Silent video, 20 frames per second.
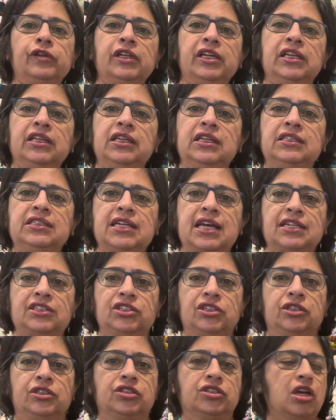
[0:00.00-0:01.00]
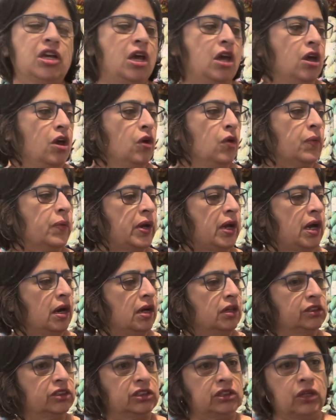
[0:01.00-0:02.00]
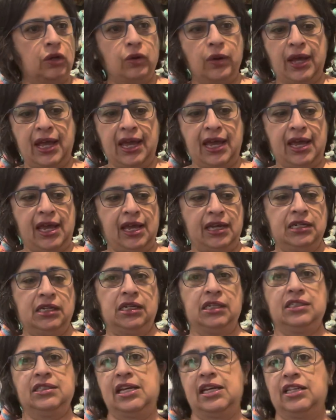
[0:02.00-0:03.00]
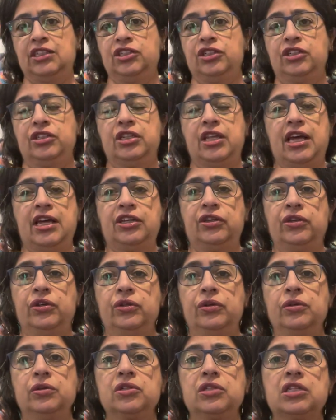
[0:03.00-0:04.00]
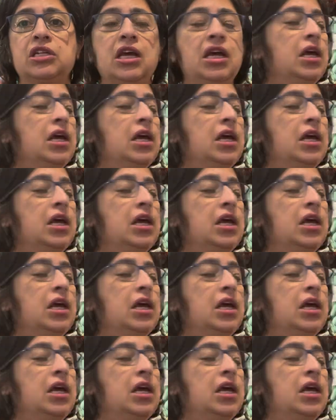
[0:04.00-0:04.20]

in the testers. We also had a tester that used